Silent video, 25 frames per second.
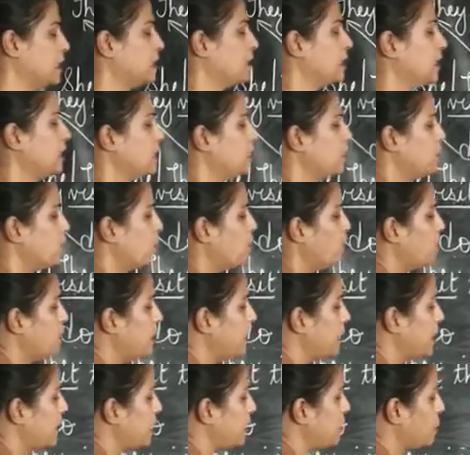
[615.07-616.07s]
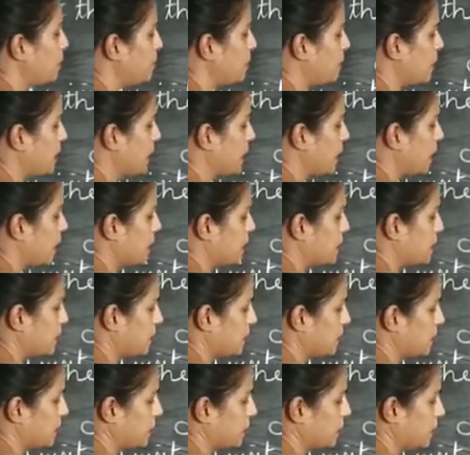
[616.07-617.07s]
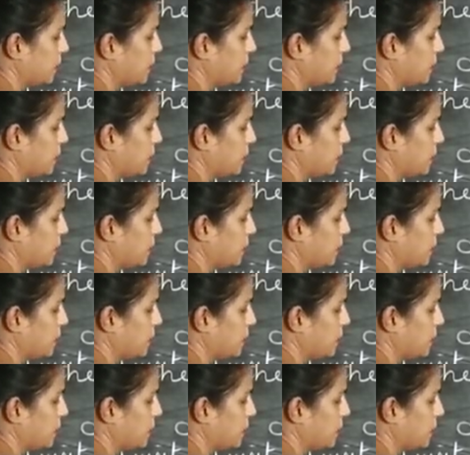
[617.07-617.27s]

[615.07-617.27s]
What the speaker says: then the only and only answer